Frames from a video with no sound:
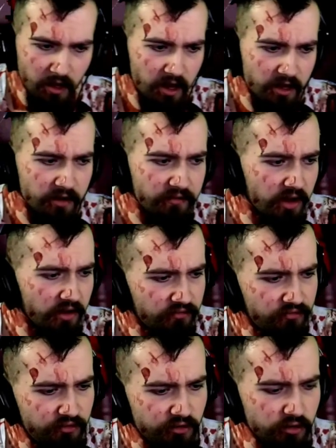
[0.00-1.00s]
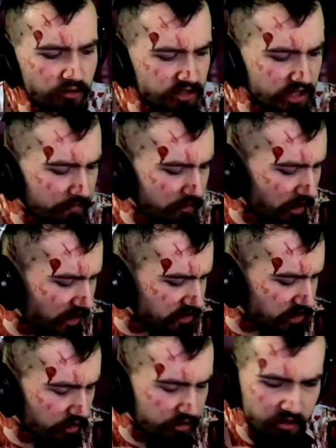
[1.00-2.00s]
I have a few
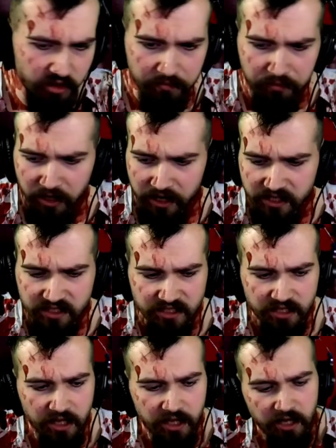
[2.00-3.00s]
supplies around the place,